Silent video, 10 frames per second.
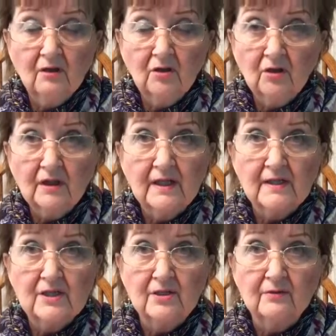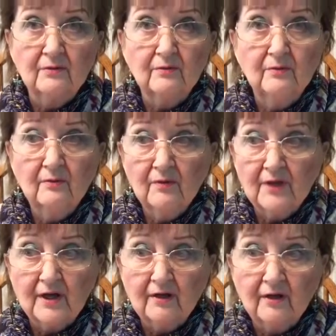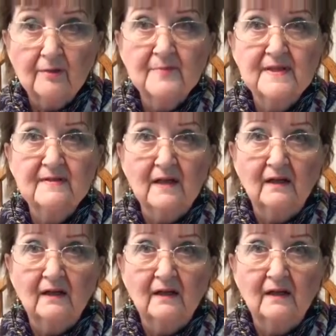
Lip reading: look into the herbs